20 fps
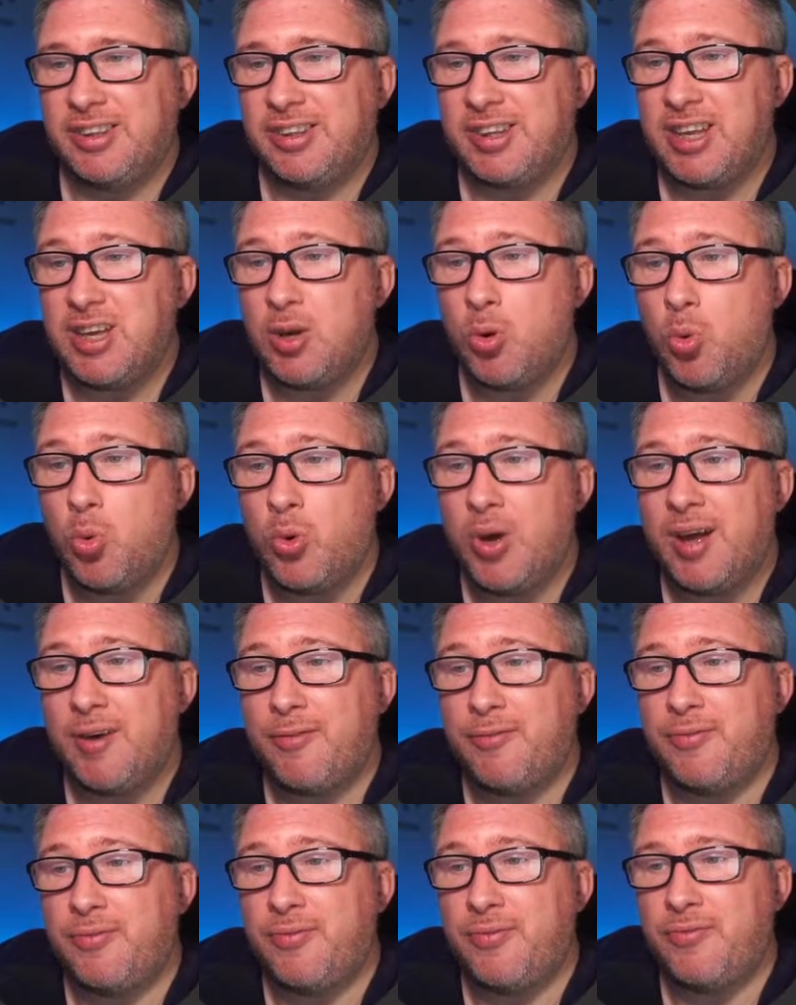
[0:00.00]
They all
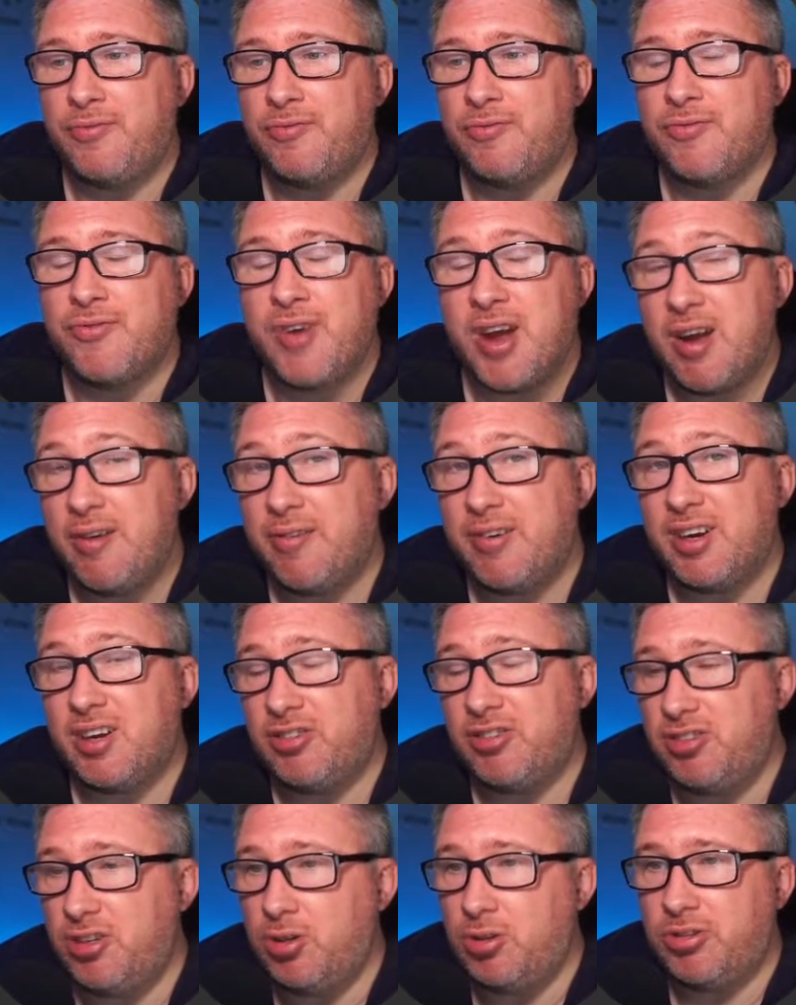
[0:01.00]
have
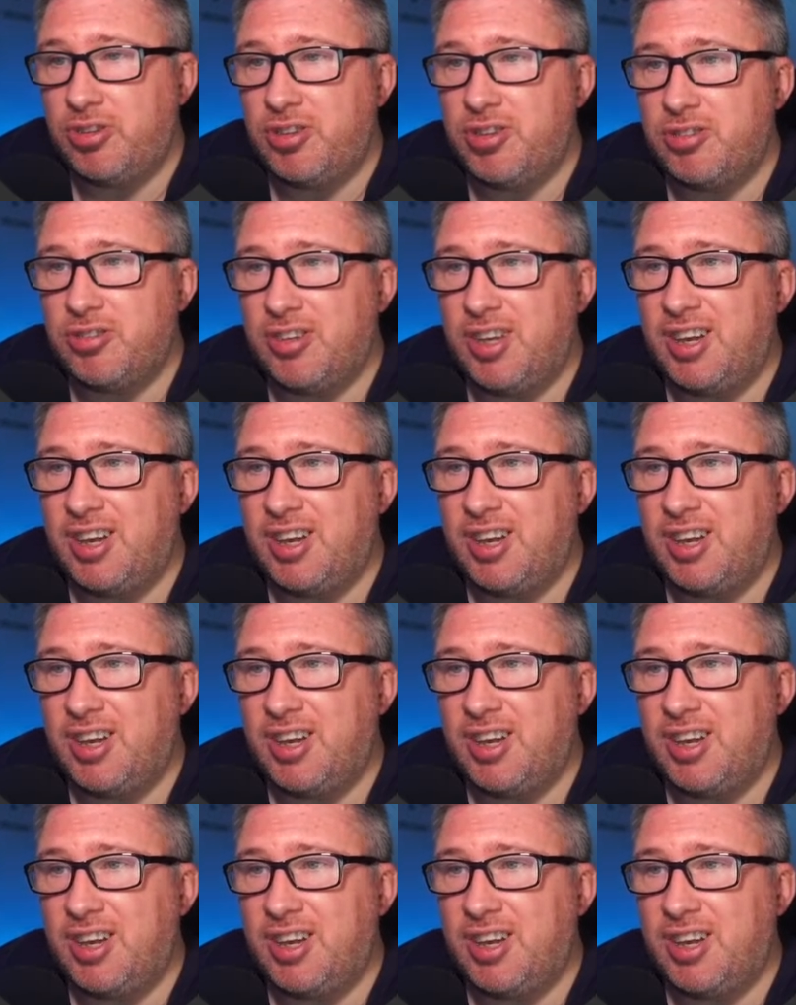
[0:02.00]
various uses,